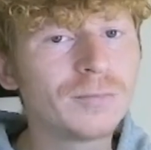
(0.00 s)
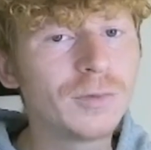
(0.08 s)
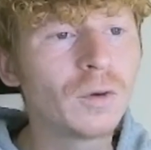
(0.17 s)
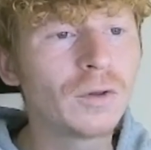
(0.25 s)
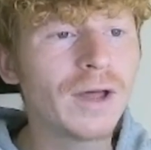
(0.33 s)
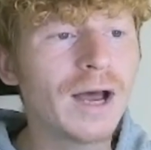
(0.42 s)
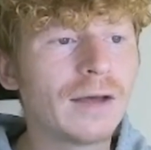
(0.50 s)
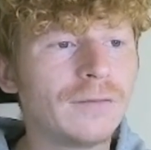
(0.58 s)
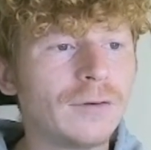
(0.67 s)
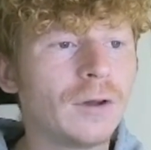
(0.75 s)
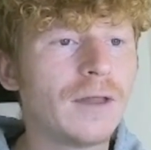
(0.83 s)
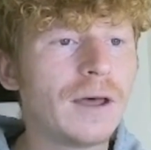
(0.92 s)
you want the
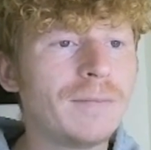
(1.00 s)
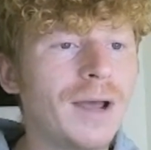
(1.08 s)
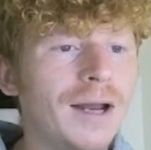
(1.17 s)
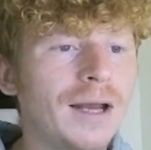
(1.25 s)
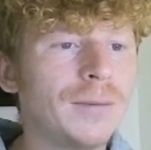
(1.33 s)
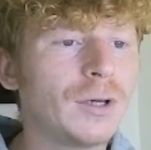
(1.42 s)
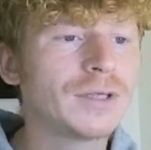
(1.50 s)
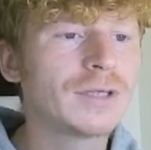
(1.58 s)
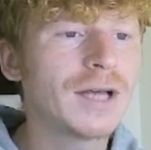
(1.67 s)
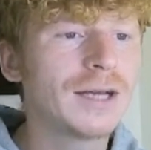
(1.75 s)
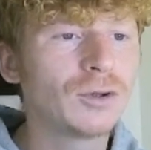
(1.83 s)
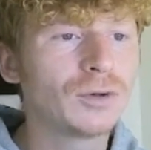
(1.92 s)
Ivy on there mainly because
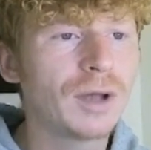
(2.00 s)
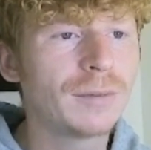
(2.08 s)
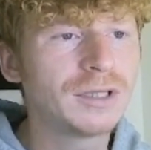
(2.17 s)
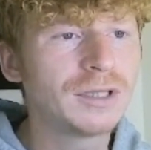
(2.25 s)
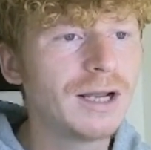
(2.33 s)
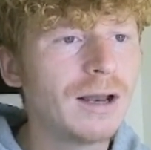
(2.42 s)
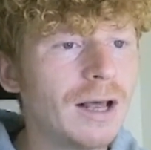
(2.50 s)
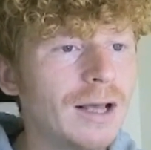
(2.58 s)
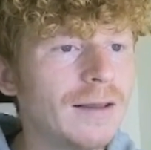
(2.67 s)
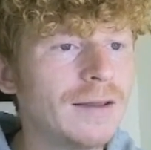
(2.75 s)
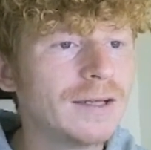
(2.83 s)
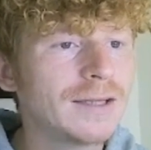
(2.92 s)
that is your damage dealer
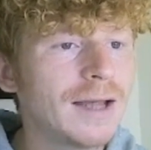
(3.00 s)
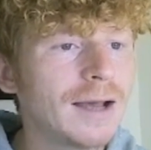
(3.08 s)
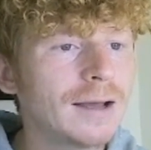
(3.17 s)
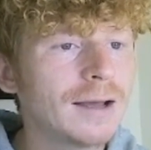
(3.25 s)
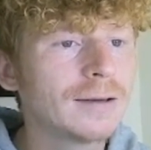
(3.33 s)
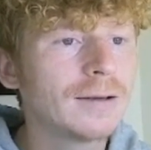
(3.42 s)
in this deck.